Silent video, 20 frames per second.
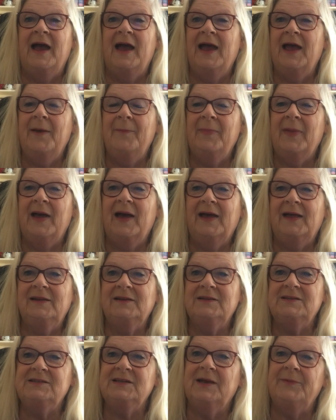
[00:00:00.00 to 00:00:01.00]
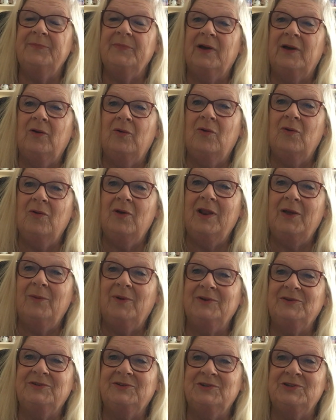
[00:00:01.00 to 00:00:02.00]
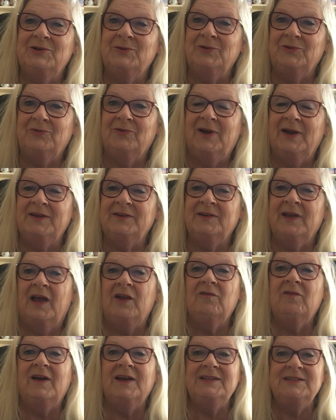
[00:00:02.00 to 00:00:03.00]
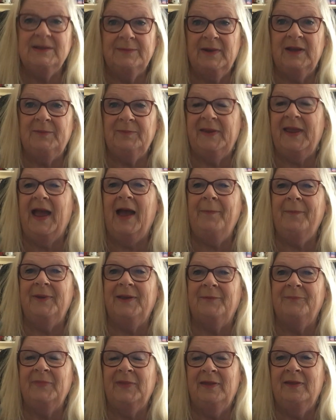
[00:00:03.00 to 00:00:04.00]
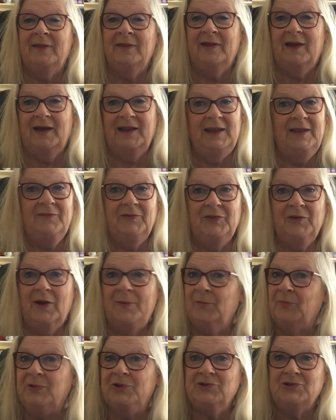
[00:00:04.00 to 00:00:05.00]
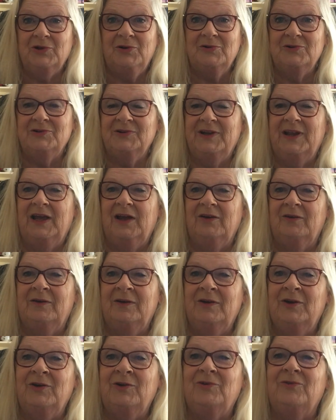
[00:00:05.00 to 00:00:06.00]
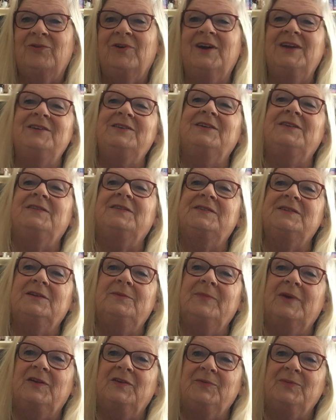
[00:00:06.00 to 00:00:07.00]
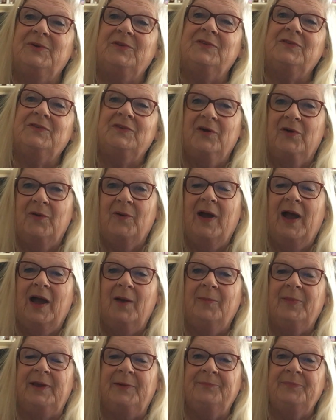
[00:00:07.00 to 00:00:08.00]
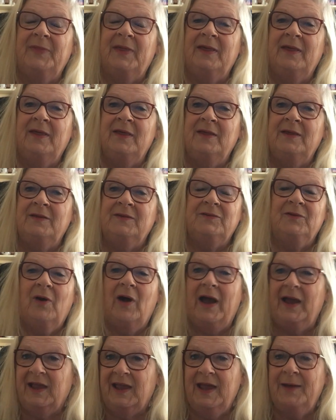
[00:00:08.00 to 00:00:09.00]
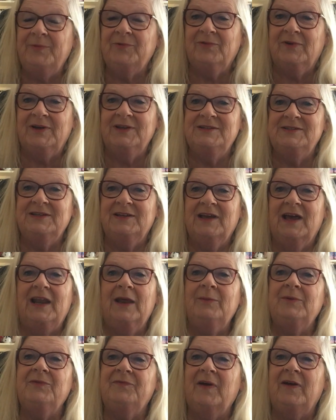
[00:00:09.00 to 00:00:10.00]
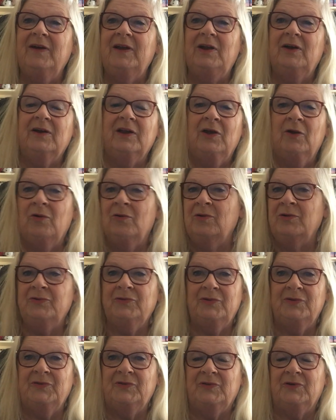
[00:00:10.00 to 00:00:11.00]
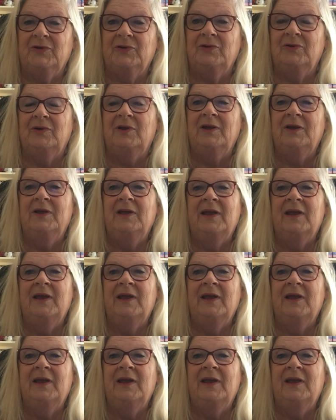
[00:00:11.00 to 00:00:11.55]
Um, and um, all I wanted to do was write, and writing made me happy. And even though I'm much older now, writing still makes me so happy. So I kept writing, and I was very lucky all through school